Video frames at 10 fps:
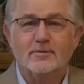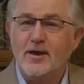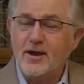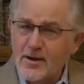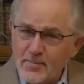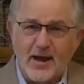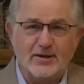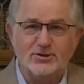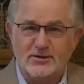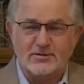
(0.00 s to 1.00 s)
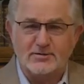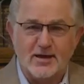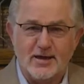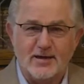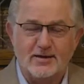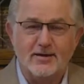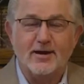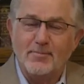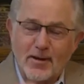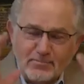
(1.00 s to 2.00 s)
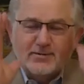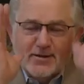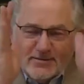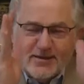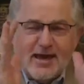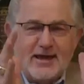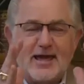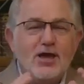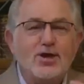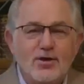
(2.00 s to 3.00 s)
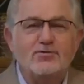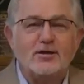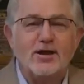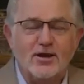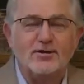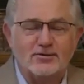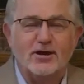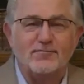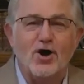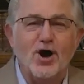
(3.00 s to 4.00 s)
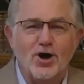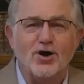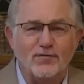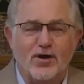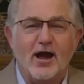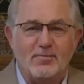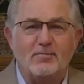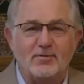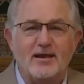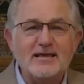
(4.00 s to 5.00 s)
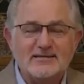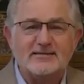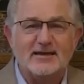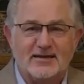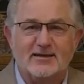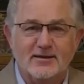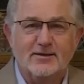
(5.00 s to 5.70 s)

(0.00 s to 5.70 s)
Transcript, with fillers: Hear about Jesus again. I'm, I'm just going to say it again. You have to tell yourself all over, I, I'm listening.